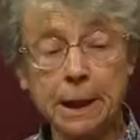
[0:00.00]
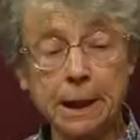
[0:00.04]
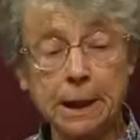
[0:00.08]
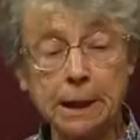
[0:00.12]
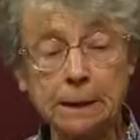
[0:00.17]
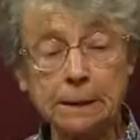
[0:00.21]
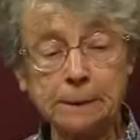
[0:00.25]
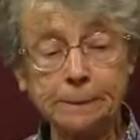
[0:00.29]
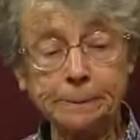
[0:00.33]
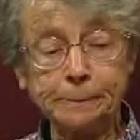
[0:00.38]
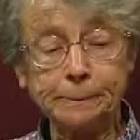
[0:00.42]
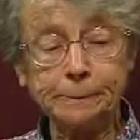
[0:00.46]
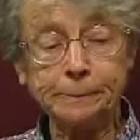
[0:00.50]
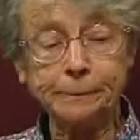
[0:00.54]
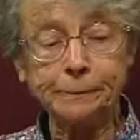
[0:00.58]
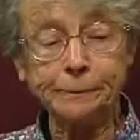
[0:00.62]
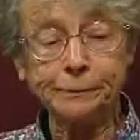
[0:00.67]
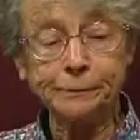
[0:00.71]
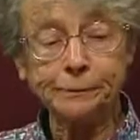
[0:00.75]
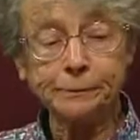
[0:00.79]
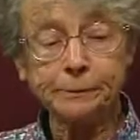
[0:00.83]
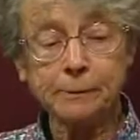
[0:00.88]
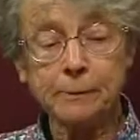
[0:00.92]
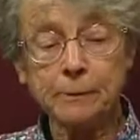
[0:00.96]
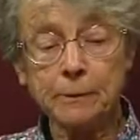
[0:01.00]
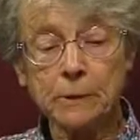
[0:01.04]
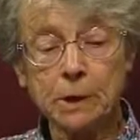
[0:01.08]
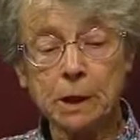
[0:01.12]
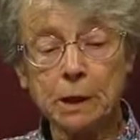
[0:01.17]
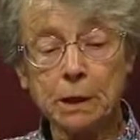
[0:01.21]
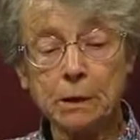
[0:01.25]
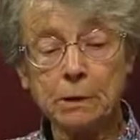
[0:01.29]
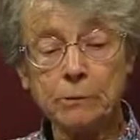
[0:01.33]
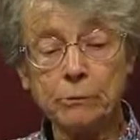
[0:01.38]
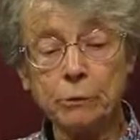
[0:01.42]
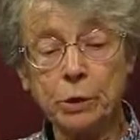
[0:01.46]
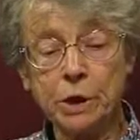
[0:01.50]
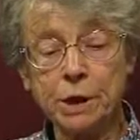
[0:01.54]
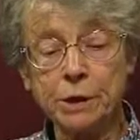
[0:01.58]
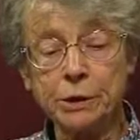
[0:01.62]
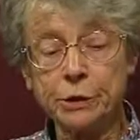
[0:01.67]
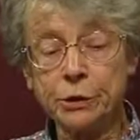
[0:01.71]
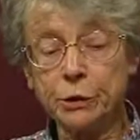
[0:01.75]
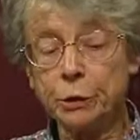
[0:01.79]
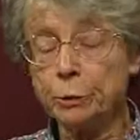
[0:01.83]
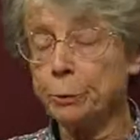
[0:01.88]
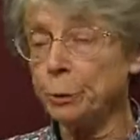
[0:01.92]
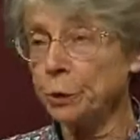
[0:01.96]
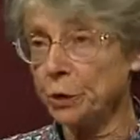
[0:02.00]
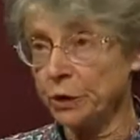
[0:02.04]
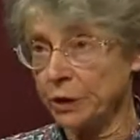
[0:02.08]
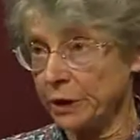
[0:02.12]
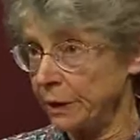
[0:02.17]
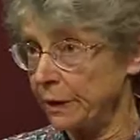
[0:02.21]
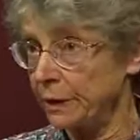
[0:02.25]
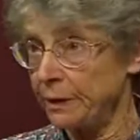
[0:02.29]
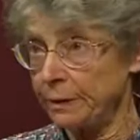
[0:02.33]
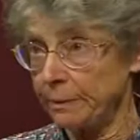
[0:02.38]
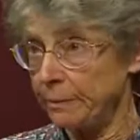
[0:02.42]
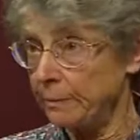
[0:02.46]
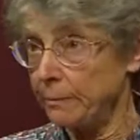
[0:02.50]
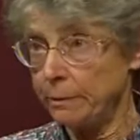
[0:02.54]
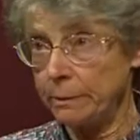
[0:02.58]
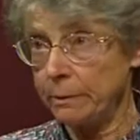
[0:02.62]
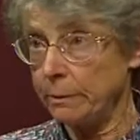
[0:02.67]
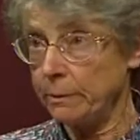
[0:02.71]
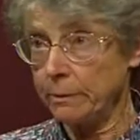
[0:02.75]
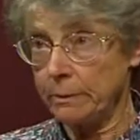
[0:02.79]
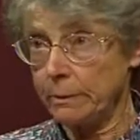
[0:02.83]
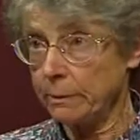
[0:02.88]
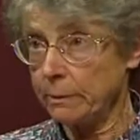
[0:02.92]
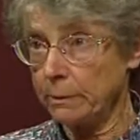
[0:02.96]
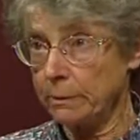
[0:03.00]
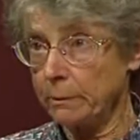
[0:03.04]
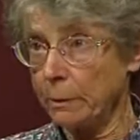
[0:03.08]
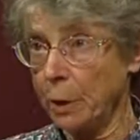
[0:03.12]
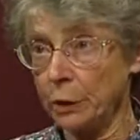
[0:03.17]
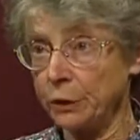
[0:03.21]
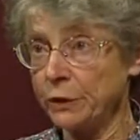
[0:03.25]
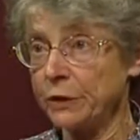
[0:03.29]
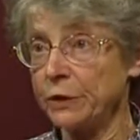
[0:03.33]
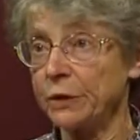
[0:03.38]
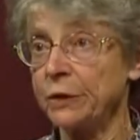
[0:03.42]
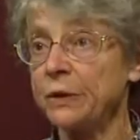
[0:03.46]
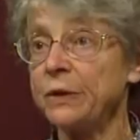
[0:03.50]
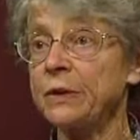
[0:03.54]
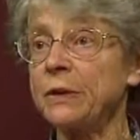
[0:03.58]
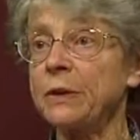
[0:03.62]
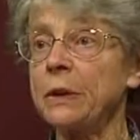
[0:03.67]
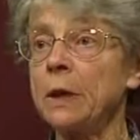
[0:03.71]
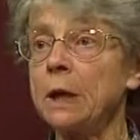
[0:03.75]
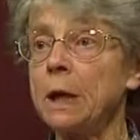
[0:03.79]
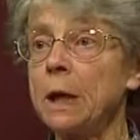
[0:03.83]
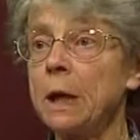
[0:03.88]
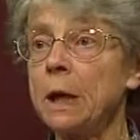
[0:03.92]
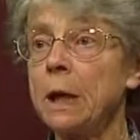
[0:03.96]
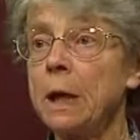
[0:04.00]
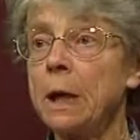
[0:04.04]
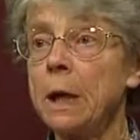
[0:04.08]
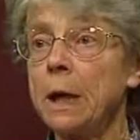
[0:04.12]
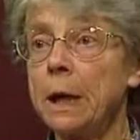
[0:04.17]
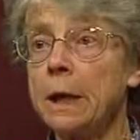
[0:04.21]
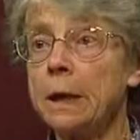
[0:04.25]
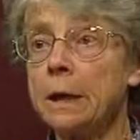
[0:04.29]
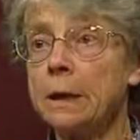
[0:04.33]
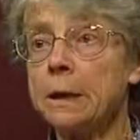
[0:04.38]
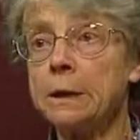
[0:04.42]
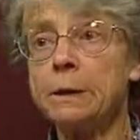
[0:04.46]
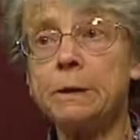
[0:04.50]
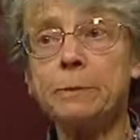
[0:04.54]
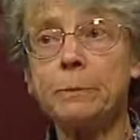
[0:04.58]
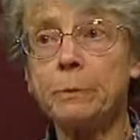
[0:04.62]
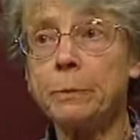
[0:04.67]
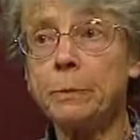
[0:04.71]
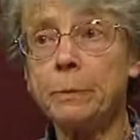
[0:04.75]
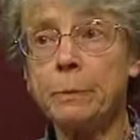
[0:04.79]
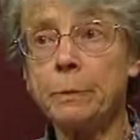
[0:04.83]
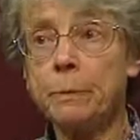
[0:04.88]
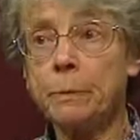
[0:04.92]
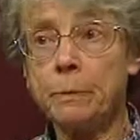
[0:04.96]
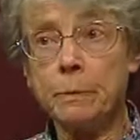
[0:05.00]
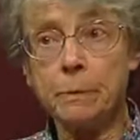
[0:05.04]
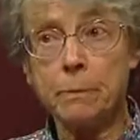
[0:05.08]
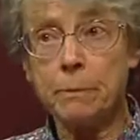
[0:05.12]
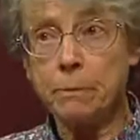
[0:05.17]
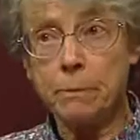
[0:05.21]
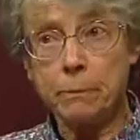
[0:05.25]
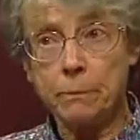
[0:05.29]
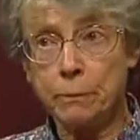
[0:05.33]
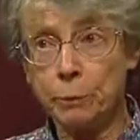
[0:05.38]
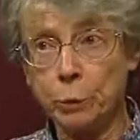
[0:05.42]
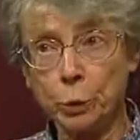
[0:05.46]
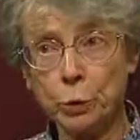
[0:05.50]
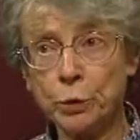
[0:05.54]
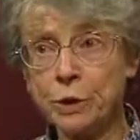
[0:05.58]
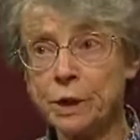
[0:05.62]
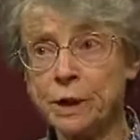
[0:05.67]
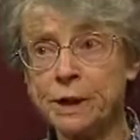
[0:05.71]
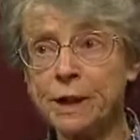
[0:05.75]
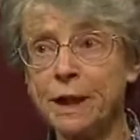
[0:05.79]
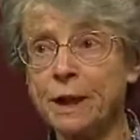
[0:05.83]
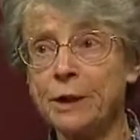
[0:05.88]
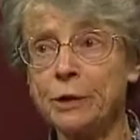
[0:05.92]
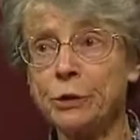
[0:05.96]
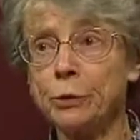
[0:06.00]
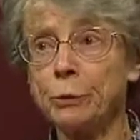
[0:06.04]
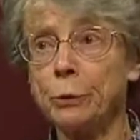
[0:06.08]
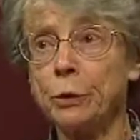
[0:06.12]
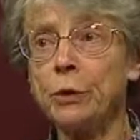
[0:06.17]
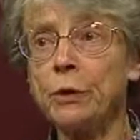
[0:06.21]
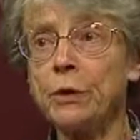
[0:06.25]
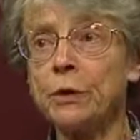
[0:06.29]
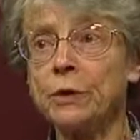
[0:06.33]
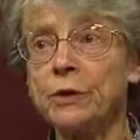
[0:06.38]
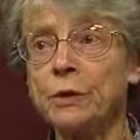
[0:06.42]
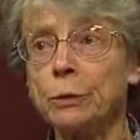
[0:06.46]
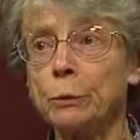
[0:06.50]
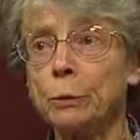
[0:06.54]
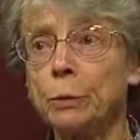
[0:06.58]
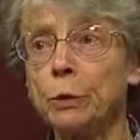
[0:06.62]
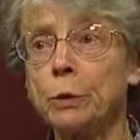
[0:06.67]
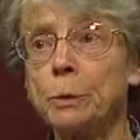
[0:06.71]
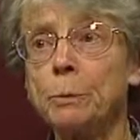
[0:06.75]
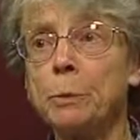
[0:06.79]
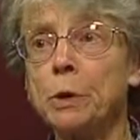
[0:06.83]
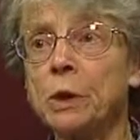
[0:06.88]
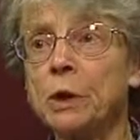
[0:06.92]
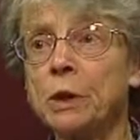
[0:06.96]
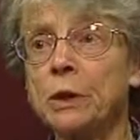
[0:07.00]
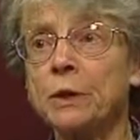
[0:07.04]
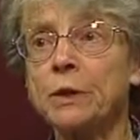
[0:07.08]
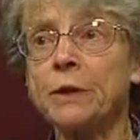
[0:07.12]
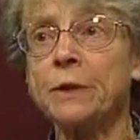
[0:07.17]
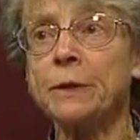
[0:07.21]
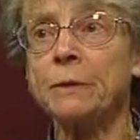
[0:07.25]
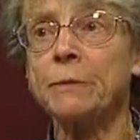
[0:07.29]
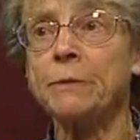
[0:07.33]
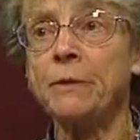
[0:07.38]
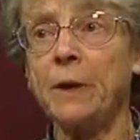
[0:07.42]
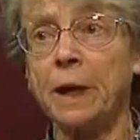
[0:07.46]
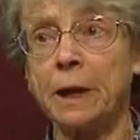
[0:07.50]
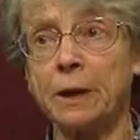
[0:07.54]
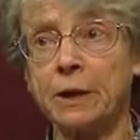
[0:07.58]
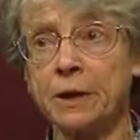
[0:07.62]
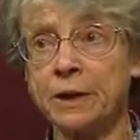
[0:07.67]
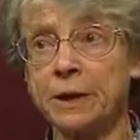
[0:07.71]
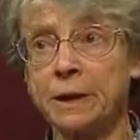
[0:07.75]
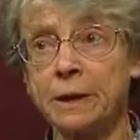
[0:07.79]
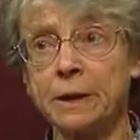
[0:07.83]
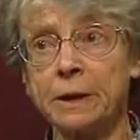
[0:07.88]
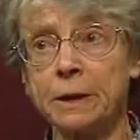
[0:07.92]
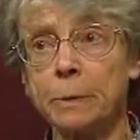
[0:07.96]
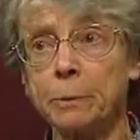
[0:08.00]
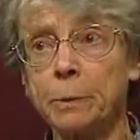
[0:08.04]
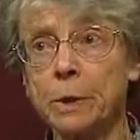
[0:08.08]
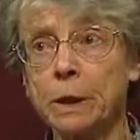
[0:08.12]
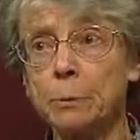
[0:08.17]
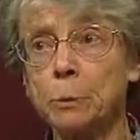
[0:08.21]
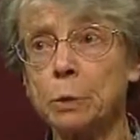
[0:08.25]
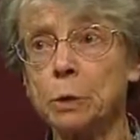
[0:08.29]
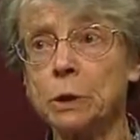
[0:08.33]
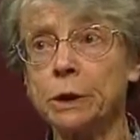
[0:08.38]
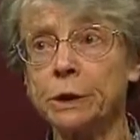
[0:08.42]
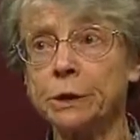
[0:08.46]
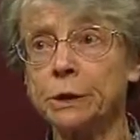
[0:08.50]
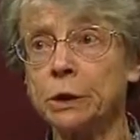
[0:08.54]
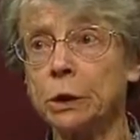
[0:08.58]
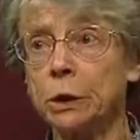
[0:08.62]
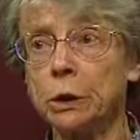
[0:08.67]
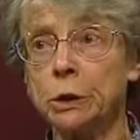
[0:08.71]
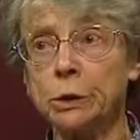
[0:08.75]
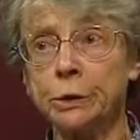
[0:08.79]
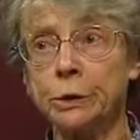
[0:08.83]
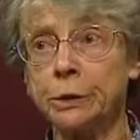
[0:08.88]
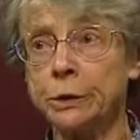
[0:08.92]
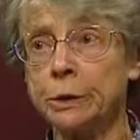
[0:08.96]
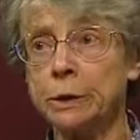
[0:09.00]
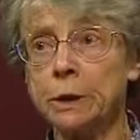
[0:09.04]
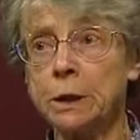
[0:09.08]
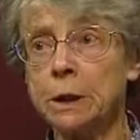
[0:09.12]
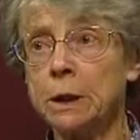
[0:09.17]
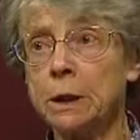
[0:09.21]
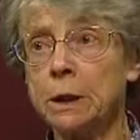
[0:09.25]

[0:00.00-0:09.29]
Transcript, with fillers: um, reinterpreted Moses and brought it down to earth, as it were, because the Pharisees and people had gone